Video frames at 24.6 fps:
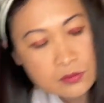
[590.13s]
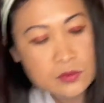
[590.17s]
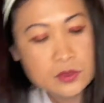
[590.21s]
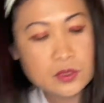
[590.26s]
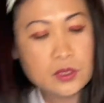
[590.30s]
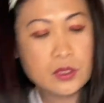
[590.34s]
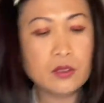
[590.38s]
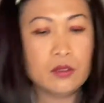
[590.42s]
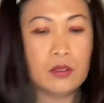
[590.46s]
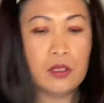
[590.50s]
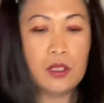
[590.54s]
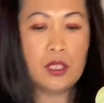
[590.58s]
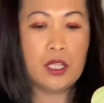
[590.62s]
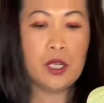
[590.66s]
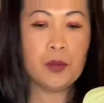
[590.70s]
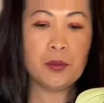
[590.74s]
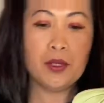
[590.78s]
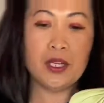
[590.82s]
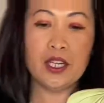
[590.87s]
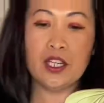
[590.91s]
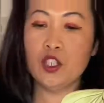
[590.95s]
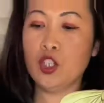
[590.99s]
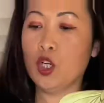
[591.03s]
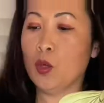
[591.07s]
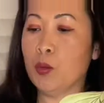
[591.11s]
All right, I'm
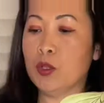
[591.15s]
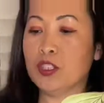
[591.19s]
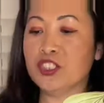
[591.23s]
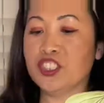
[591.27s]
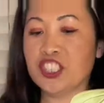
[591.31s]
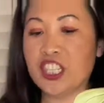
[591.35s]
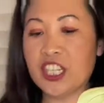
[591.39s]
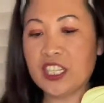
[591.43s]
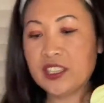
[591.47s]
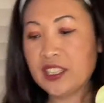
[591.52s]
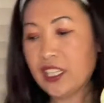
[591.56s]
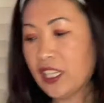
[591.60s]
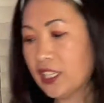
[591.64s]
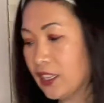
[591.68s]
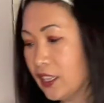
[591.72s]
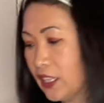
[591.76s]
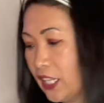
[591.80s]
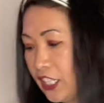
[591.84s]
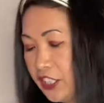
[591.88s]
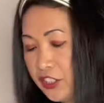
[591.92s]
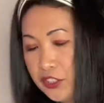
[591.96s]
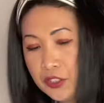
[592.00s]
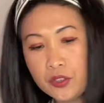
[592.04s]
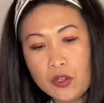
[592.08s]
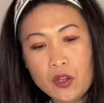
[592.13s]
gonna double check that
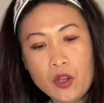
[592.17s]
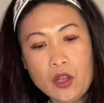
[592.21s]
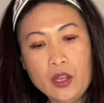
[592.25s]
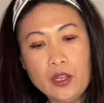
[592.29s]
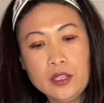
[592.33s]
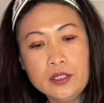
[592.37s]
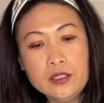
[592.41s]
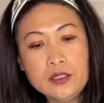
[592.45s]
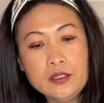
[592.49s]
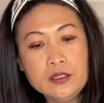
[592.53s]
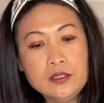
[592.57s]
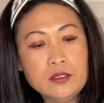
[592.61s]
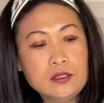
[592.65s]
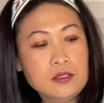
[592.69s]
later on.